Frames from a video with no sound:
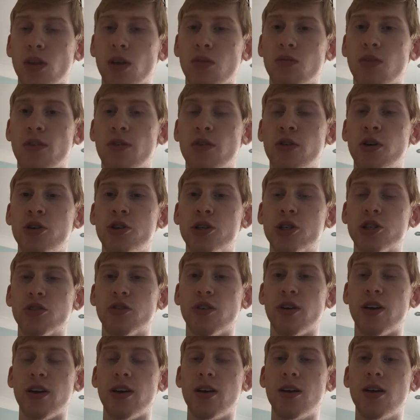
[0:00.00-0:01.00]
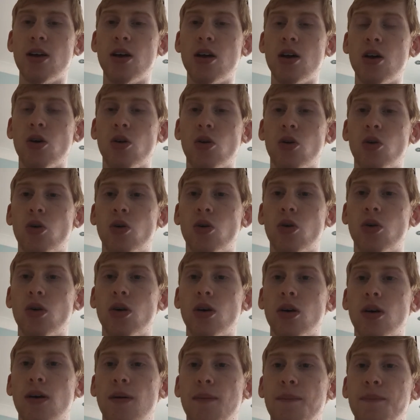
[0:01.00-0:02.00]
revolutionary or
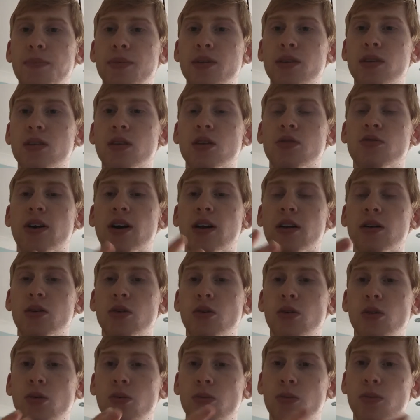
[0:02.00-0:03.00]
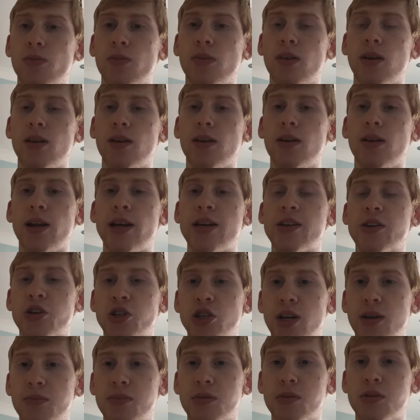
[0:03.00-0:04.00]
tyrannical
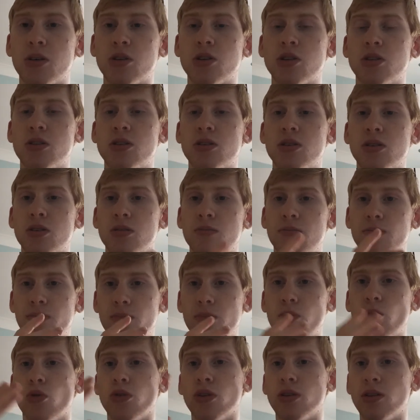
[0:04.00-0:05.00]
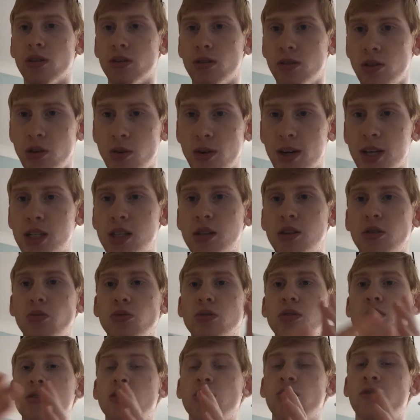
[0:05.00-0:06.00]
leadership, such as what the US
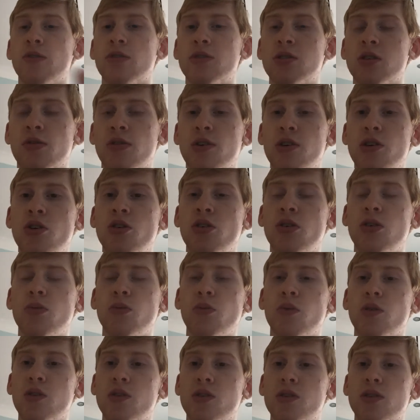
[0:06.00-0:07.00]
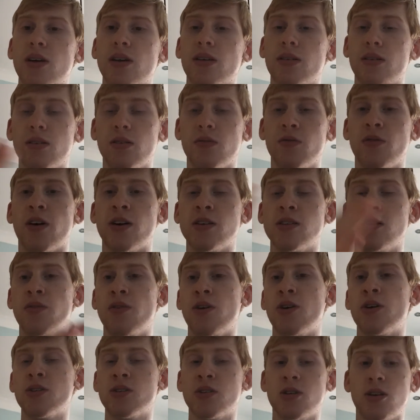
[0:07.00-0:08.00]
thought the Soviet Union was, and vice
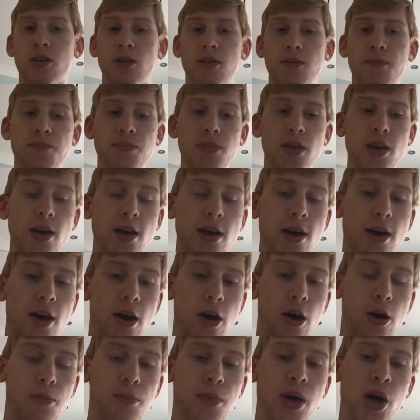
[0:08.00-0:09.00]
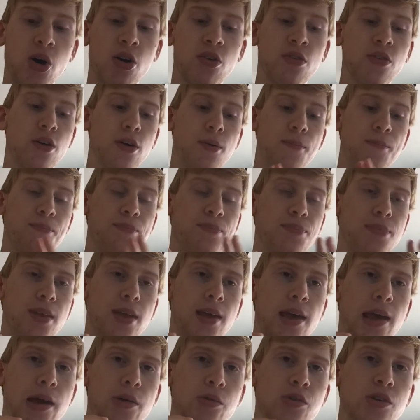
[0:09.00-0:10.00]
versa. However,
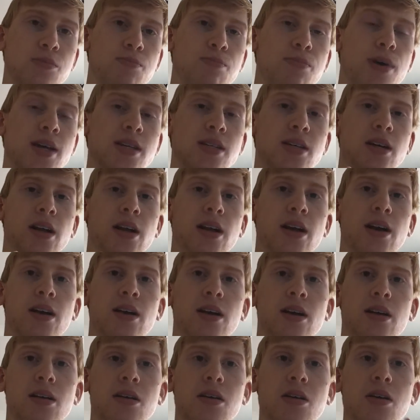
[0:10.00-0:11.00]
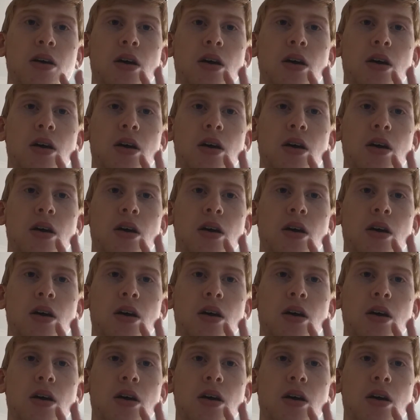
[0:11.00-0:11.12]
it was basically a